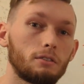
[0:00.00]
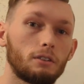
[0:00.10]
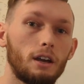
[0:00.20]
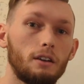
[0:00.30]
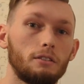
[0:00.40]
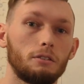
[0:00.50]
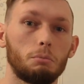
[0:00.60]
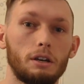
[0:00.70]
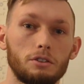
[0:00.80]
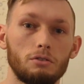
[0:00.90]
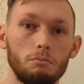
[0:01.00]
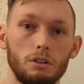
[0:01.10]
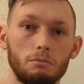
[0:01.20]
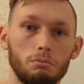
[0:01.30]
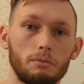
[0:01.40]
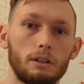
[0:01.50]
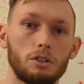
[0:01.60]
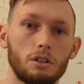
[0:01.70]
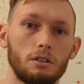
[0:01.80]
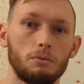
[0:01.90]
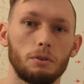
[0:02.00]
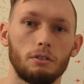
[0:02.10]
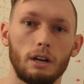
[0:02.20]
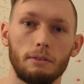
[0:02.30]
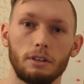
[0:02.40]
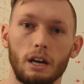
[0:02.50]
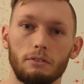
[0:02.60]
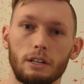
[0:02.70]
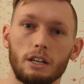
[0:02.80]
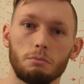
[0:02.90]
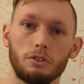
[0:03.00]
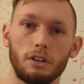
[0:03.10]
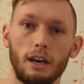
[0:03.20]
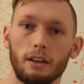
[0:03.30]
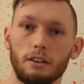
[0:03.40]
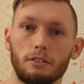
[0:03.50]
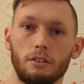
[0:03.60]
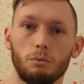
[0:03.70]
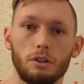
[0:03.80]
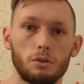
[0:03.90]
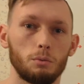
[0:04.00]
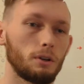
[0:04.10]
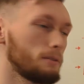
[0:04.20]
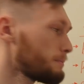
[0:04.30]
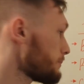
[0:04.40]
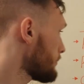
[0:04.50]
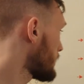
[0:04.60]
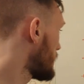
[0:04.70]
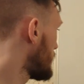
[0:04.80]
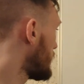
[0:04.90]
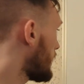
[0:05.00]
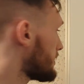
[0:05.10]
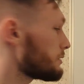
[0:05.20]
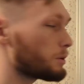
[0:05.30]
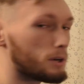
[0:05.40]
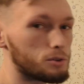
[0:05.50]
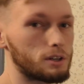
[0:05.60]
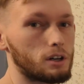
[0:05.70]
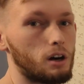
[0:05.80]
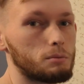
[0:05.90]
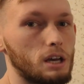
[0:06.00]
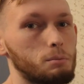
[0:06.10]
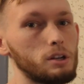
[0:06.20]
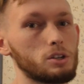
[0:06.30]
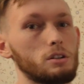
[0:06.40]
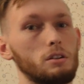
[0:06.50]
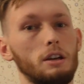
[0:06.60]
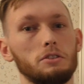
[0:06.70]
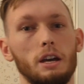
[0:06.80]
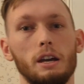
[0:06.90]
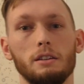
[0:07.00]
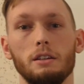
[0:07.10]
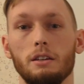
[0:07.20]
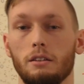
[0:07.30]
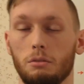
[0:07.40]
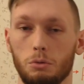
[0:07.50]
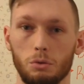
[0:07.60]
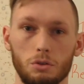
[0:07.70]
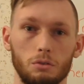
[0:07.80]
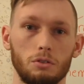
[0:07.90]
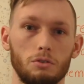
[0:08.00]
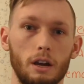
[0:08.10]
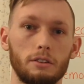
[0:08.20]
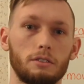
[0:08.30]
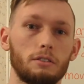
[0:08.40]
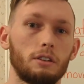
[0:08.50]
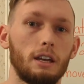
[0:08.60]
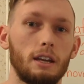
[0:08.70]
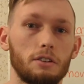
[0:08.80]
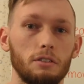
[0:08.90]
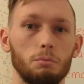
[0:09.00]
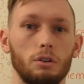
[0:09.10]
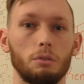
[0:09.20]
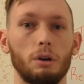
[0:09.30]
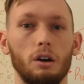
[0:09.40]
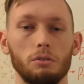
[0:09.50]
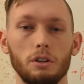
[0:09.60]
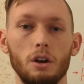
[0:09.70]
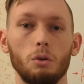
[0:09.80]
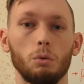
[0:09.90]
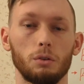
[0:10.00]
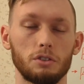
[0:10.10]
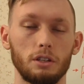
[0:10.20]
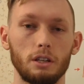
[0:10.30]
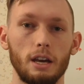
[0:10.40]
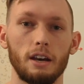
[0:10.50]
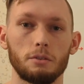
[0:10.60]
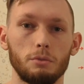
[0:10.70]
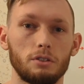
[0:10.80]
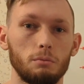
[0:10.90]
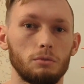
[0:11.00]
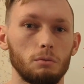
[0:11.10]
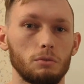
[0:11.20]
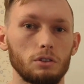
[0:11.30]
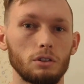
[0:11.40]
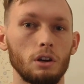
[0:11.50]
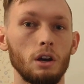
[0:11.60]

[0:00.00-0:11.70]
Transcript: Okay, the best treatment, prevention. If we don't have to have an asthma attack, then why should we? And then we want to try to calm that patient. Anxiety, emotional stress can actually bring about worsening asthma symptoms.